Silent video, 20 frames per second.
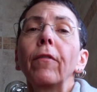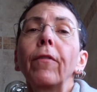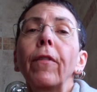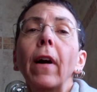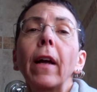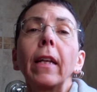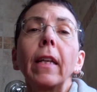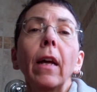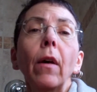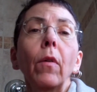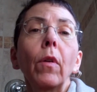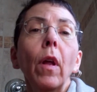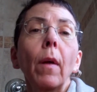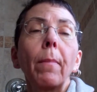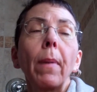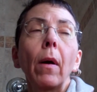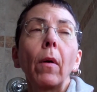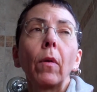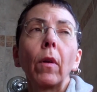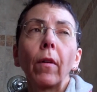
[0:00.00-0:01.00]
find out
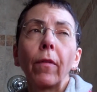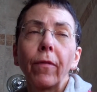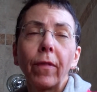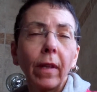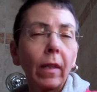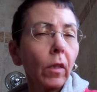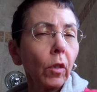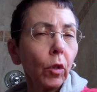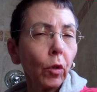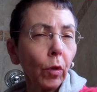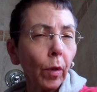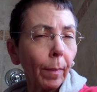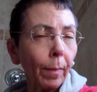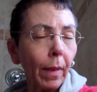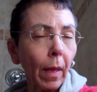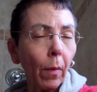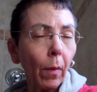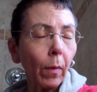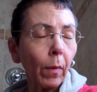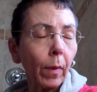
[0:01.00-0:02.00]
about a field trip
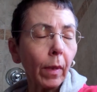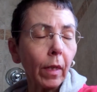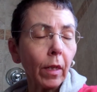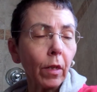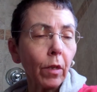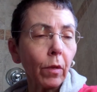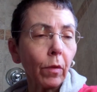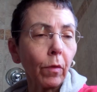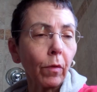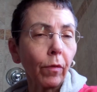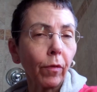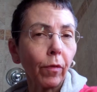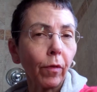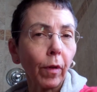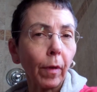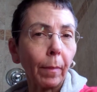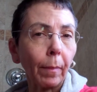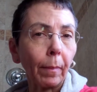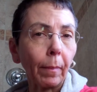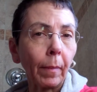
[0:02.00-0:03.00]
that we want to do
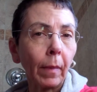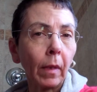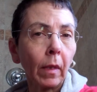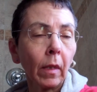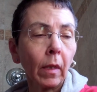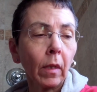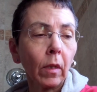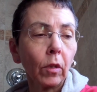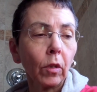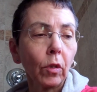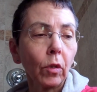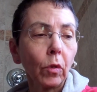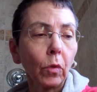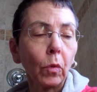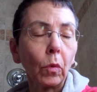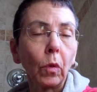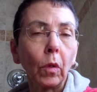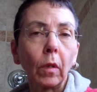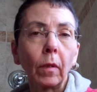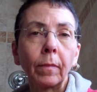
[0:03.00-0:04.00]
from
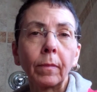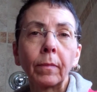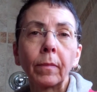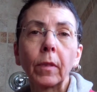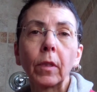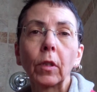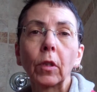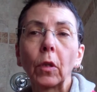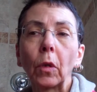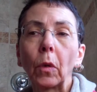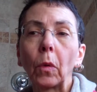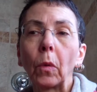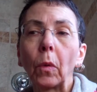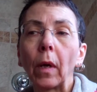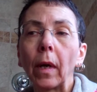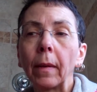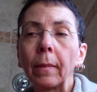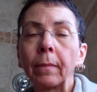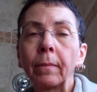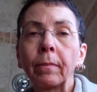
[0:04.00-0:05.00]
school. So,
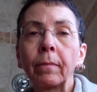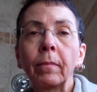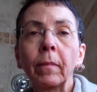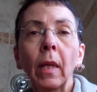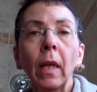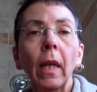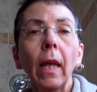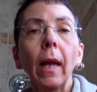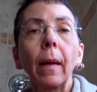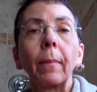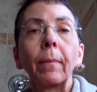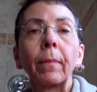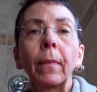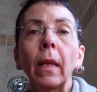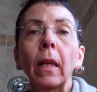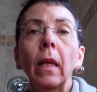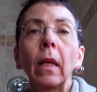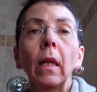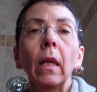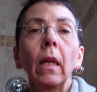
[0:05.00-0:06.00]
uh, yeah,
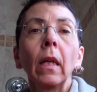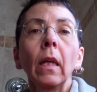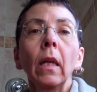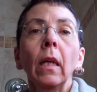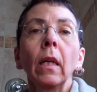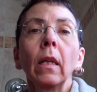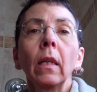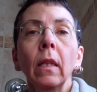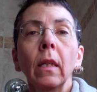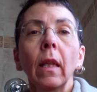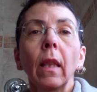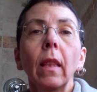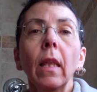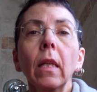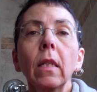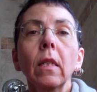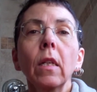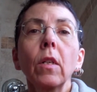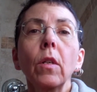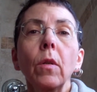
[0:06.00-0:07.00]

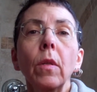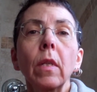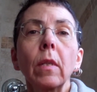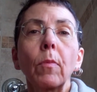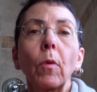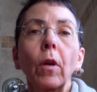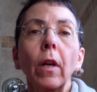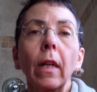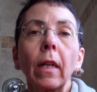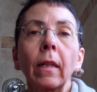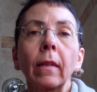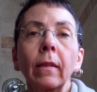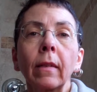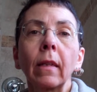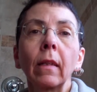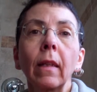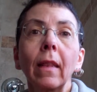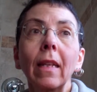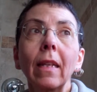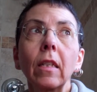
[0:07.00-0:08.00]
things to do this morning,
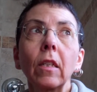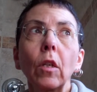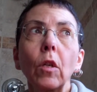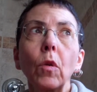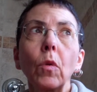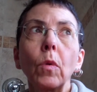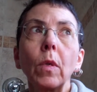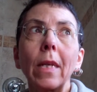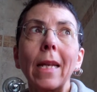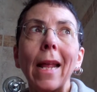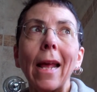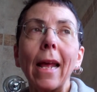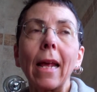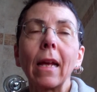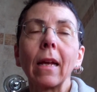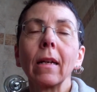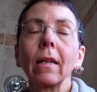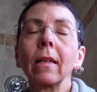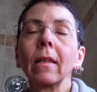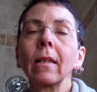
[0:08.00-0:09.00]
things to do today.
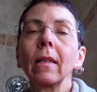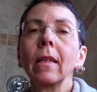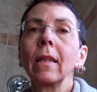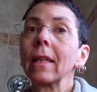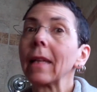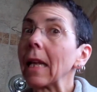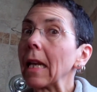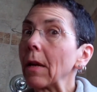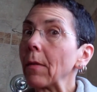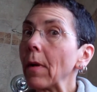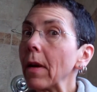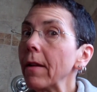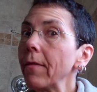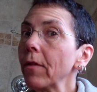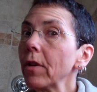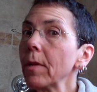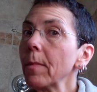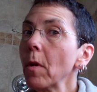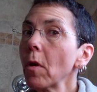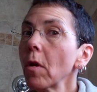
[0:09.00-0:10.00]
Getting ready
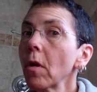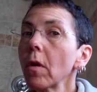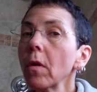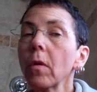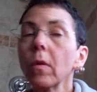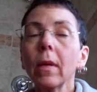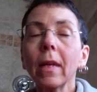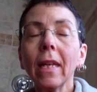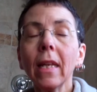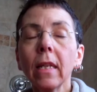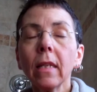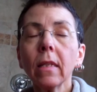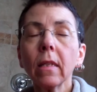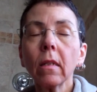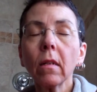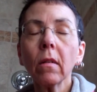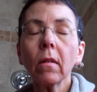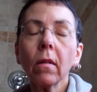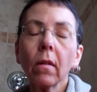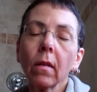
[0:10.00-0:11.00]
for tomorrow, Easter.